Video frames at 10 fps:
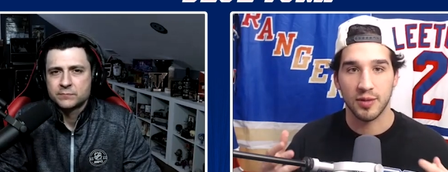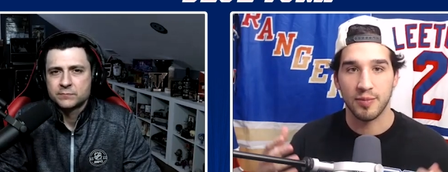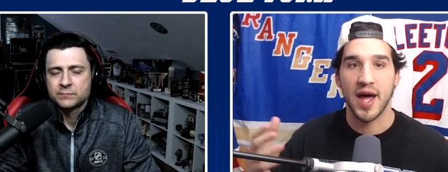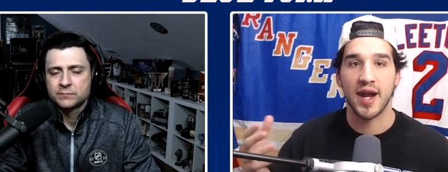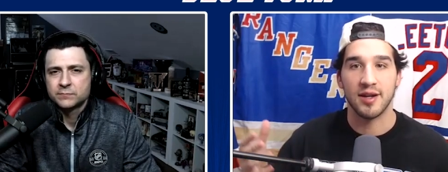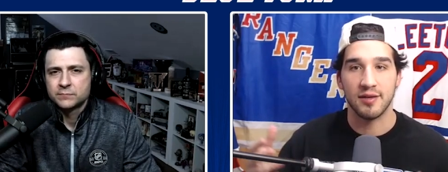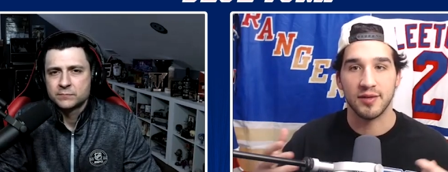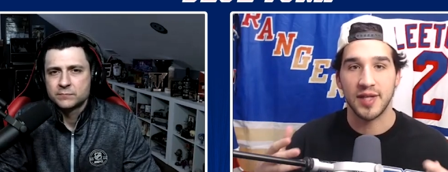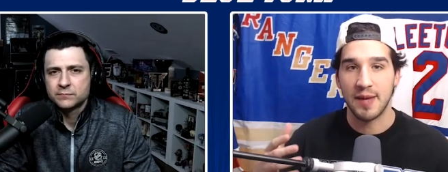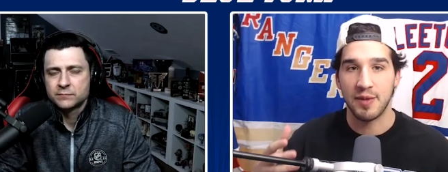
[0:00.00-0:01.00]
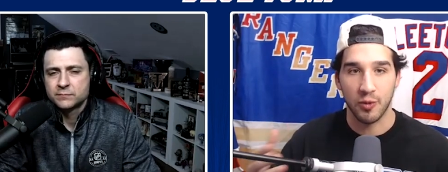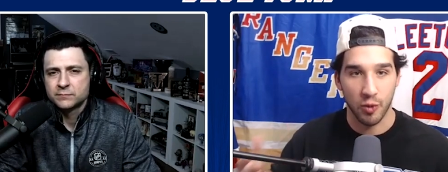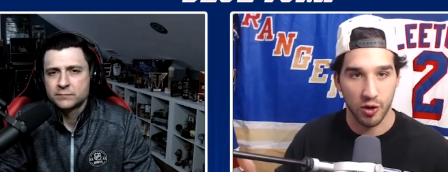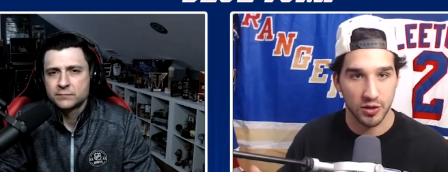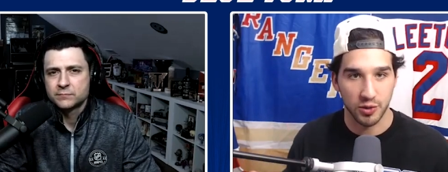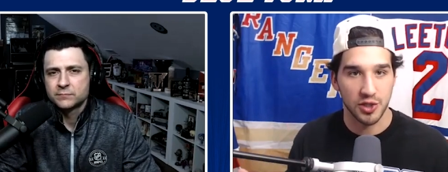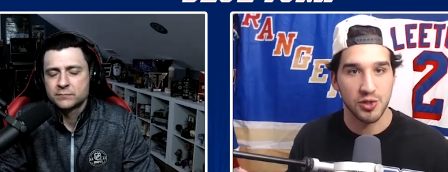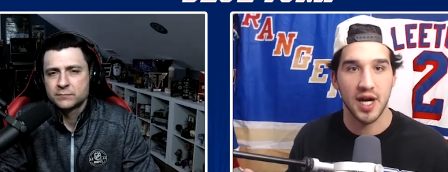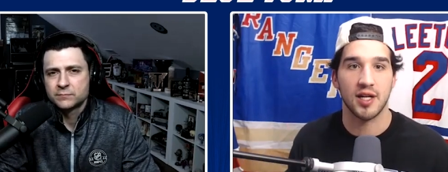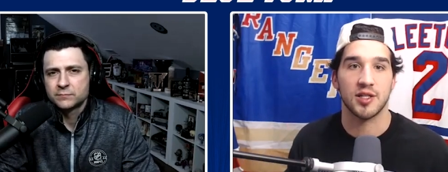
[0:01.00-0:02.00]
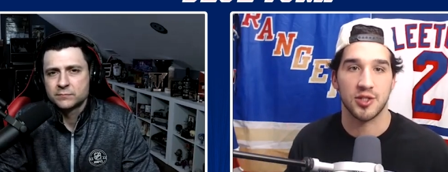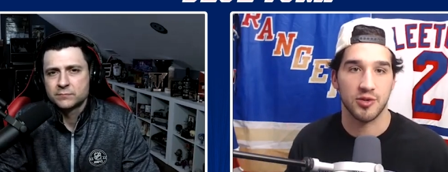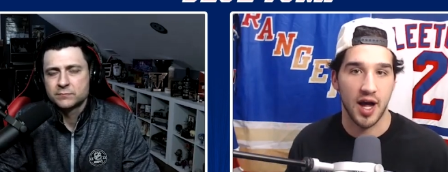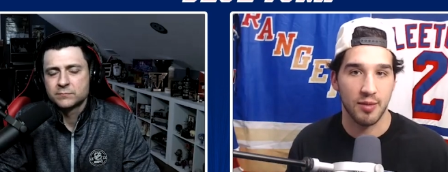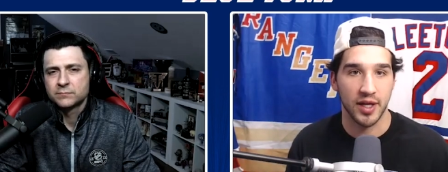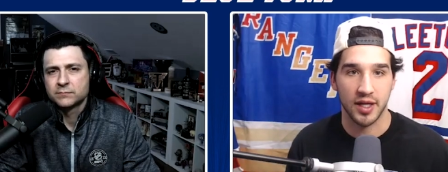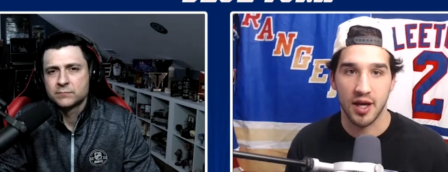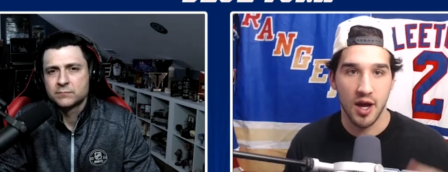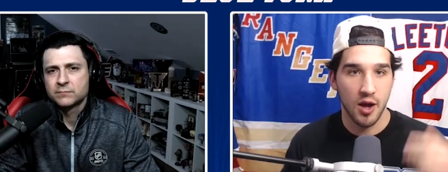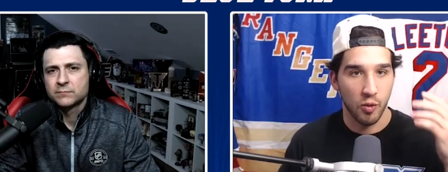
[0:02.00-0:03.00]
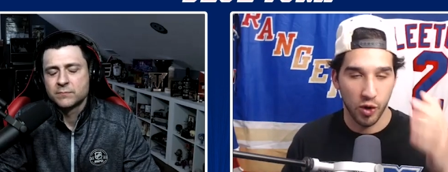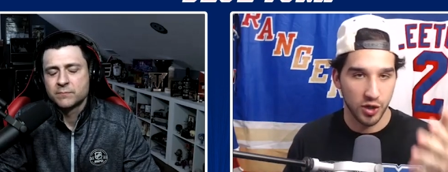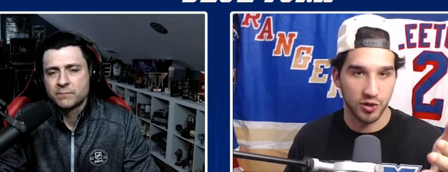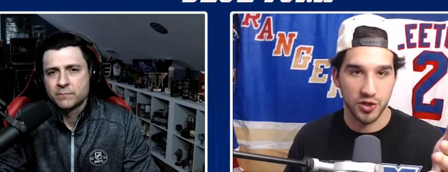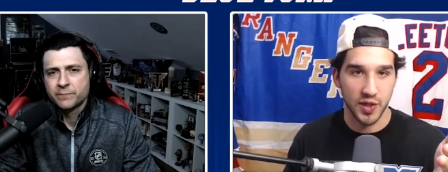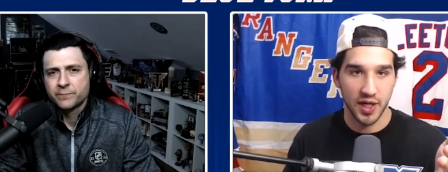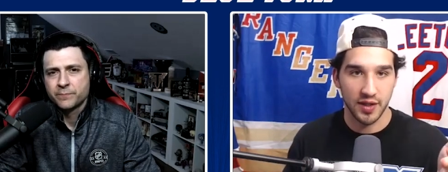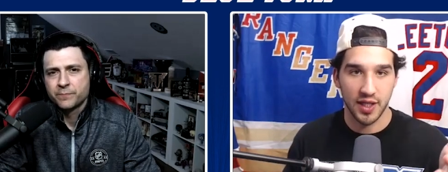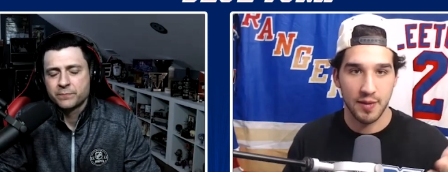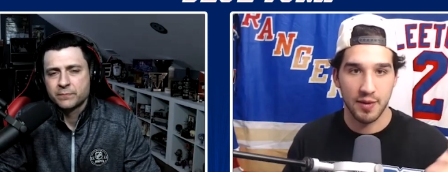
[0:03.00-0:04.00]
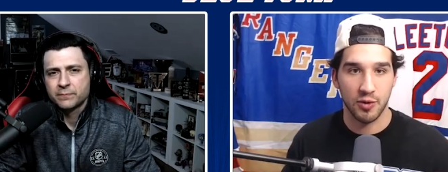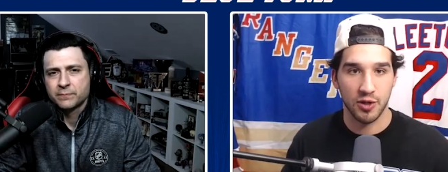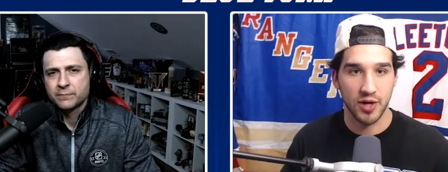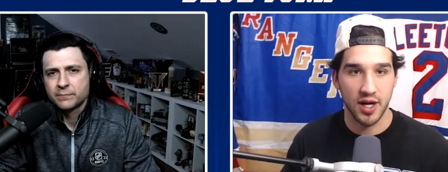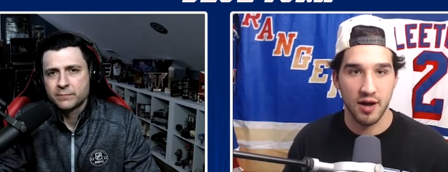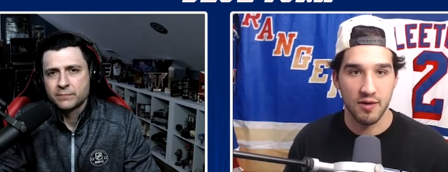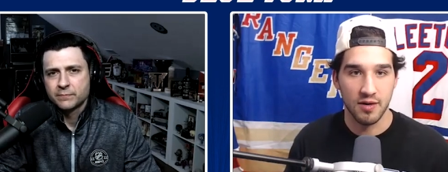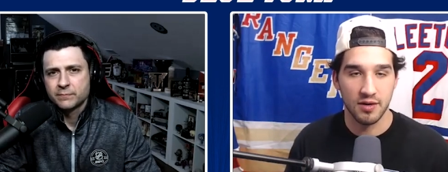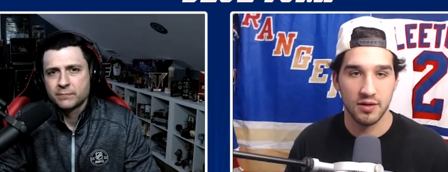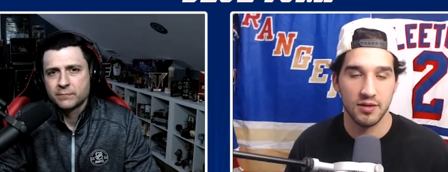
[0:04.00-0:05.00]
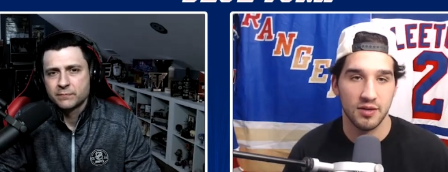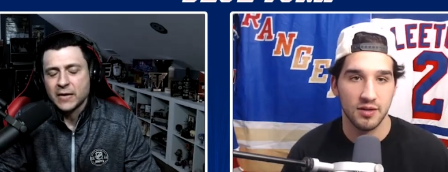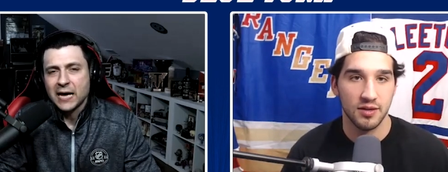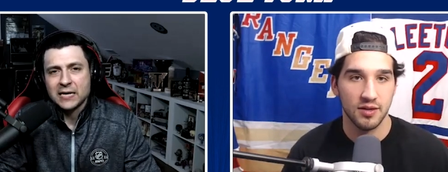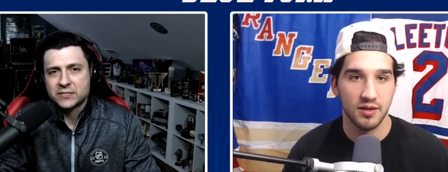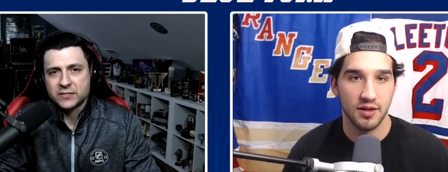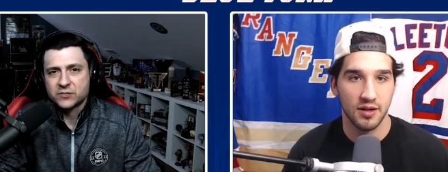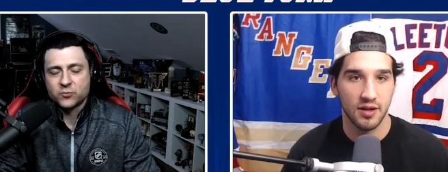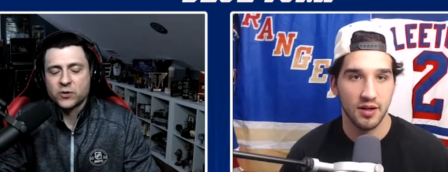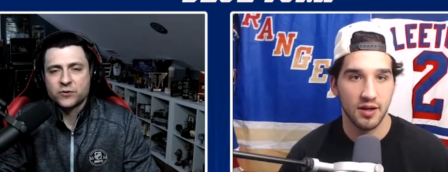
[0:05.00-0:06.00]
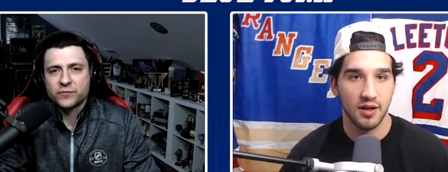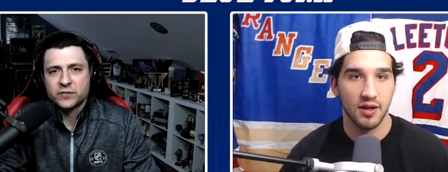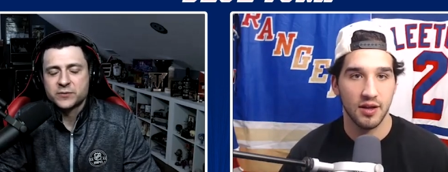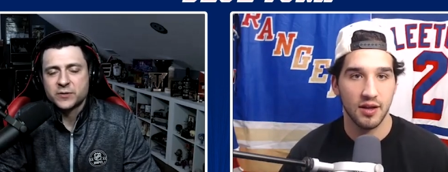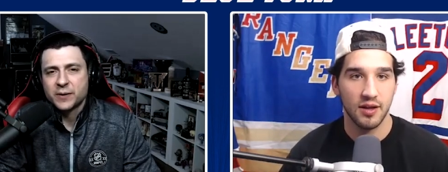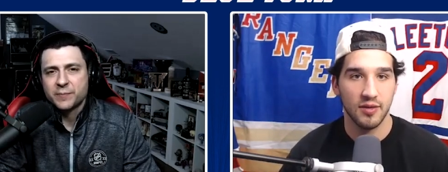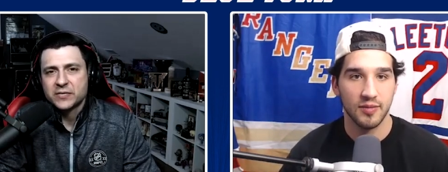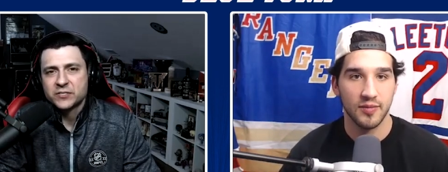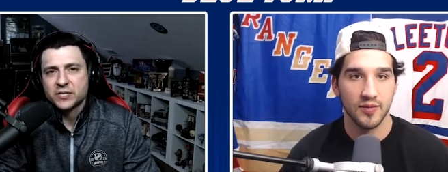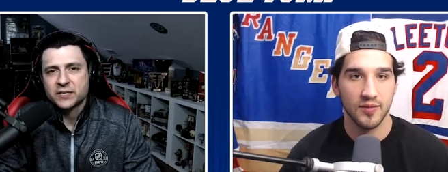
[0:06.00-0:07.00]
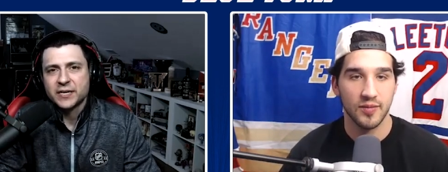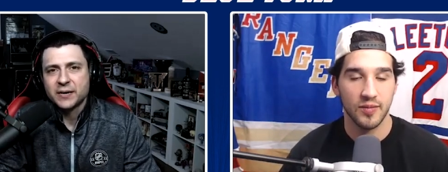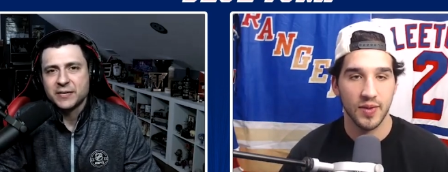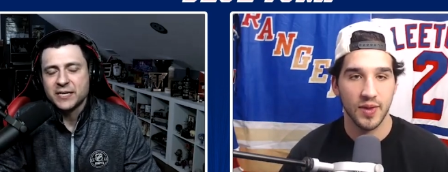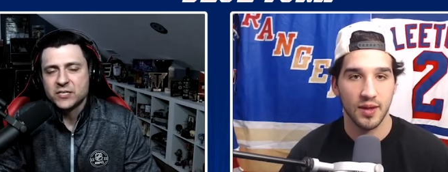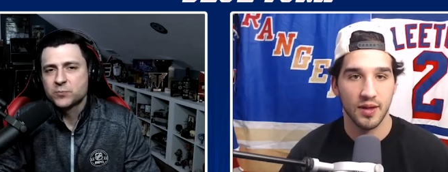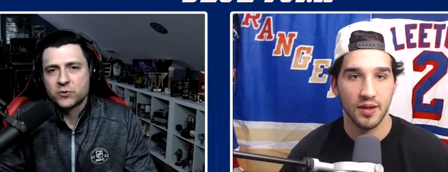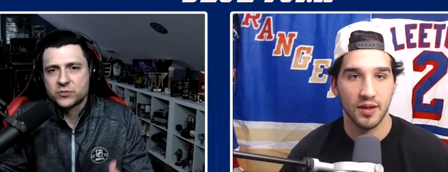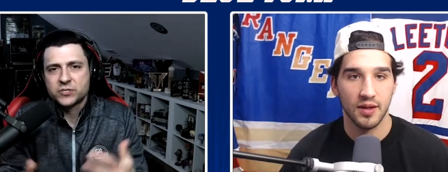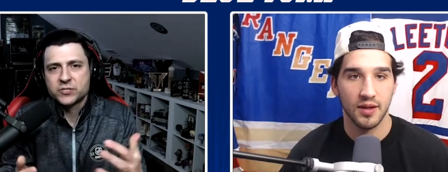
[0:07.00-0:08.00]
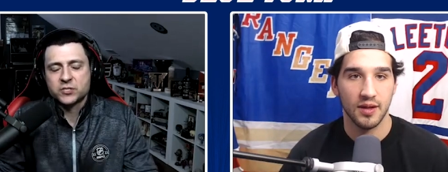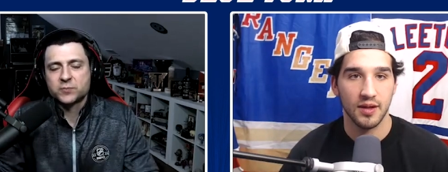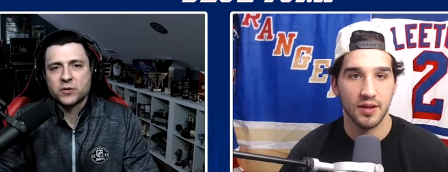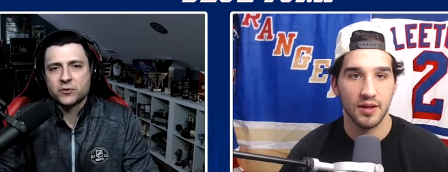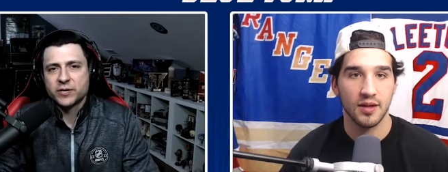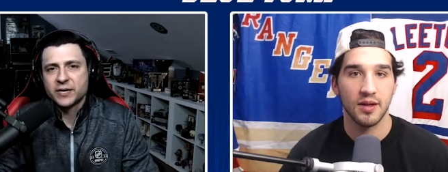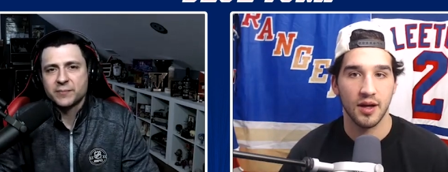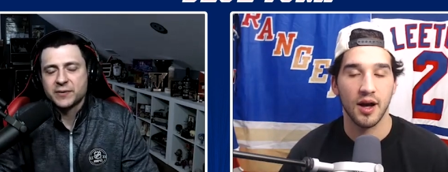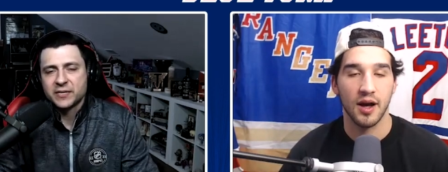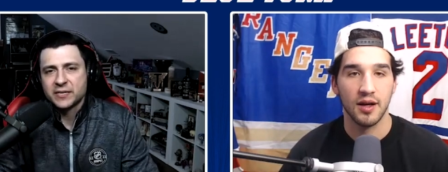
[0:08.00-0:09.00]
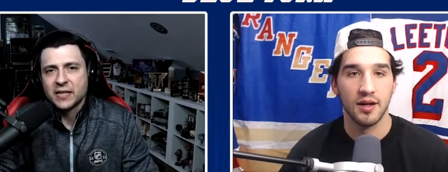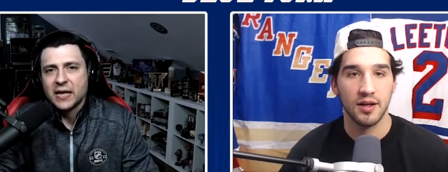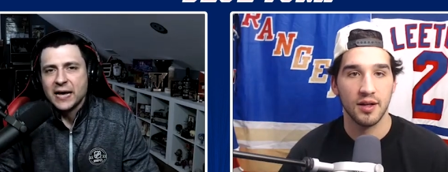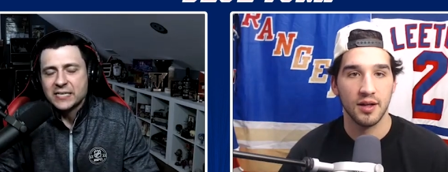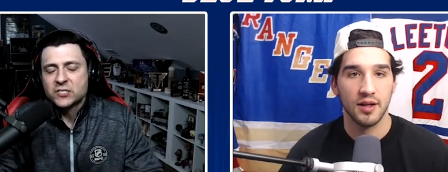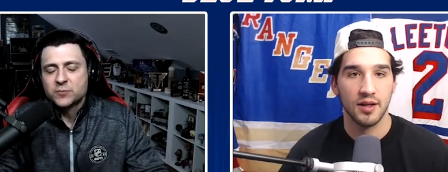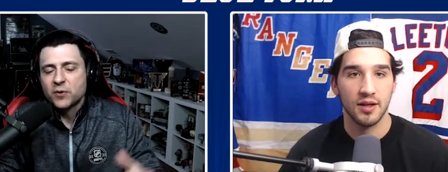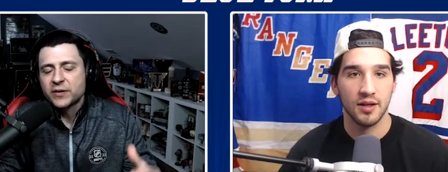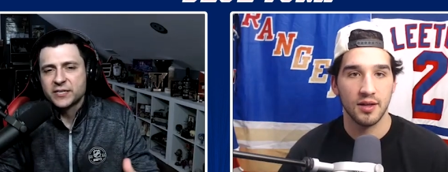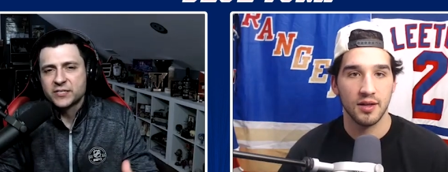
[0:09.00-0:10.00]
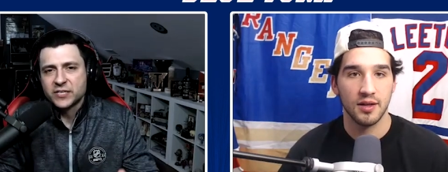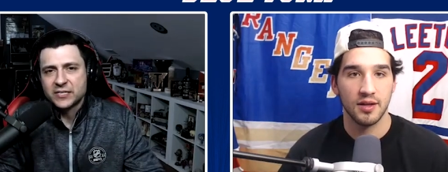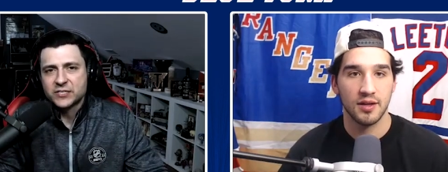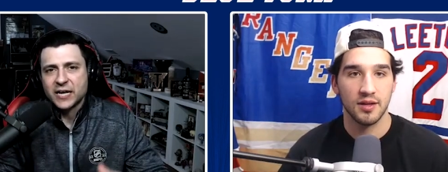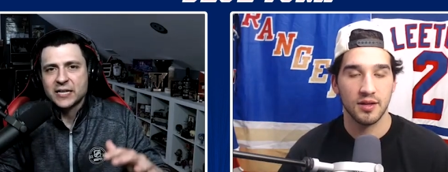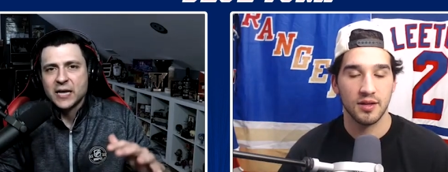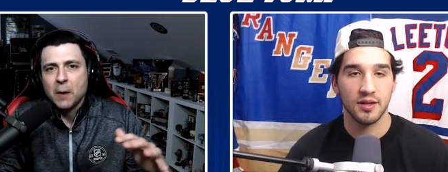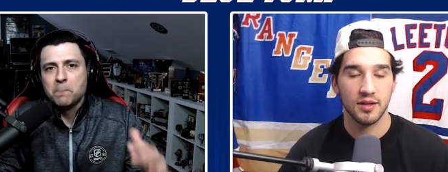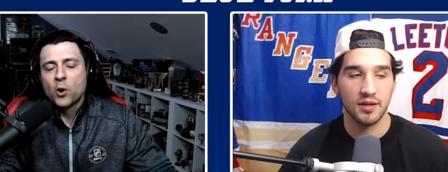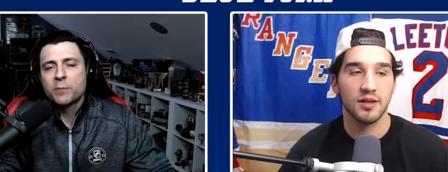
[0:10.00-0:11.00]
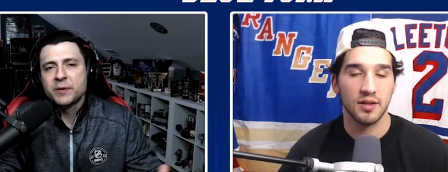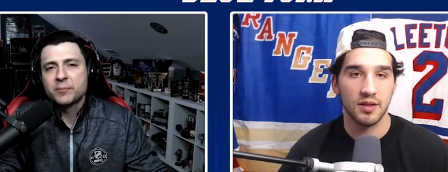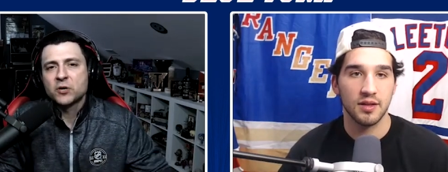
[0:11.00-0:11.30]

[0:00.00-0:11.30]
Speaker 1: competitive gaming world. So can you kind of describe like what you're doing in the gaming world right now? Yeah, it's
Speaker 2: it's wonderful. It's uh, basically, I mean, esports is exploding. I mean, uh-huh. it, it's exploding in the sense that more people are